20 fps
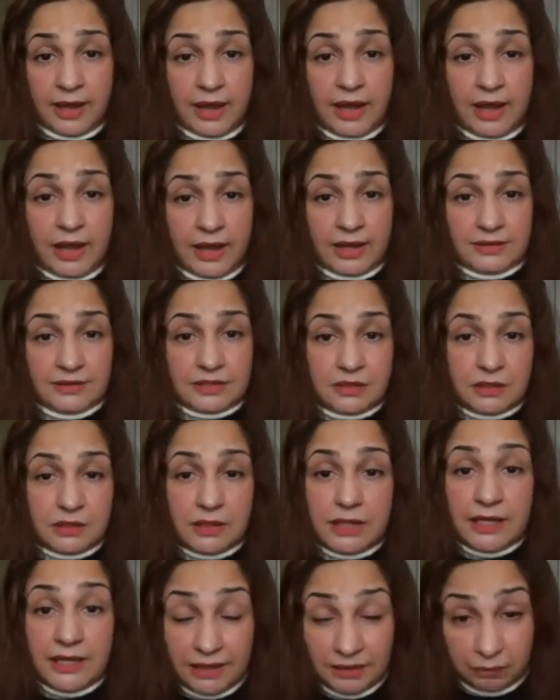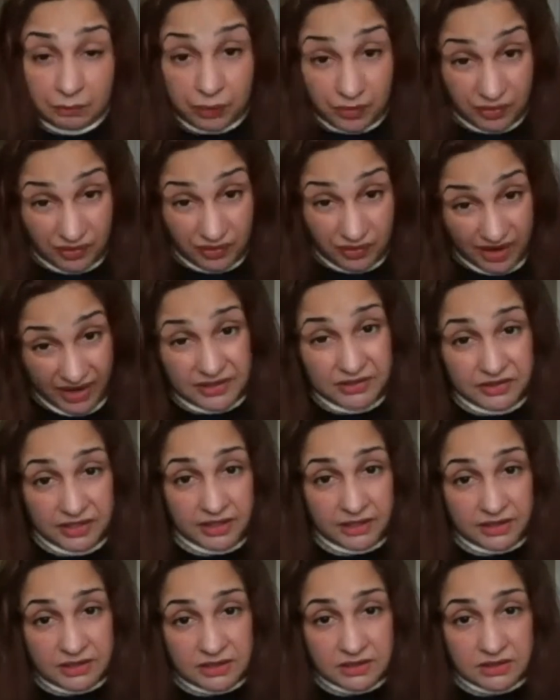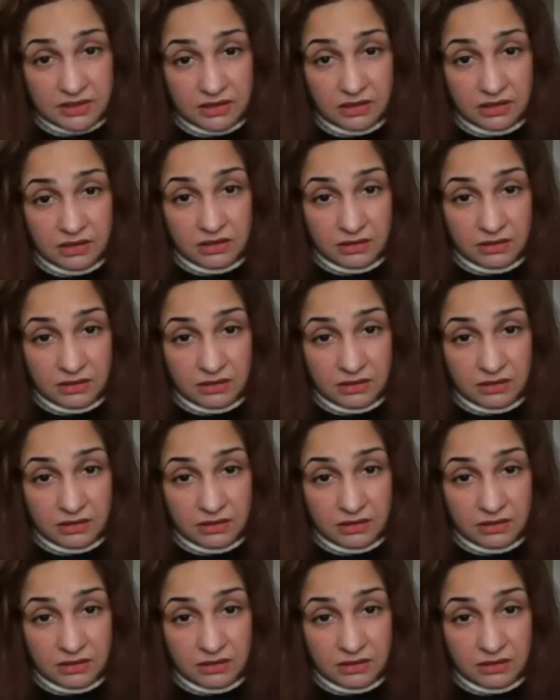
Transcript: and in practice,